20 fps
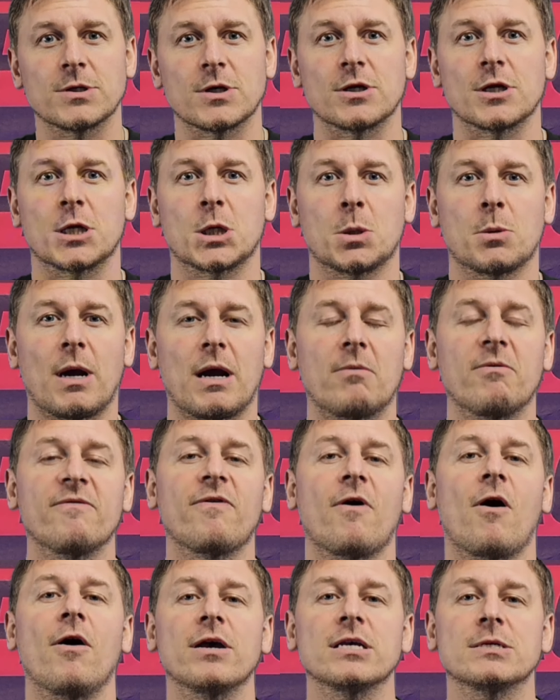on a track with
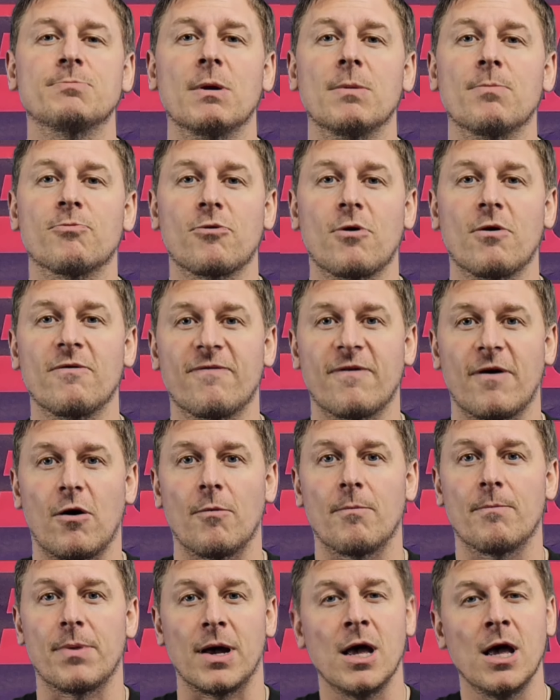high-speed
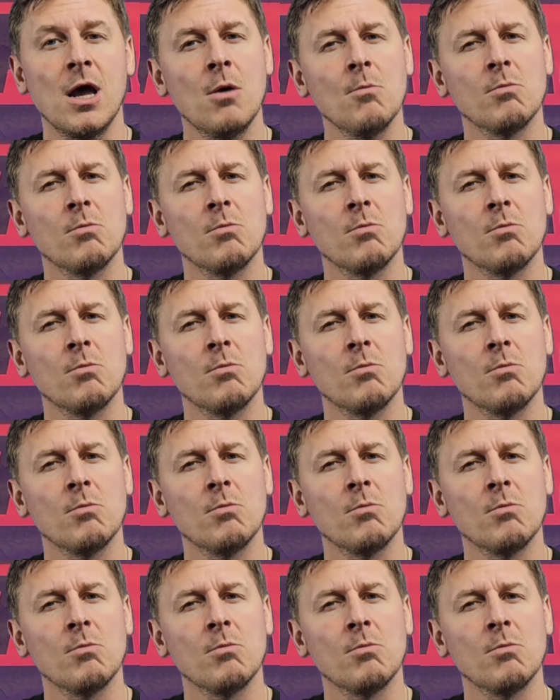profile but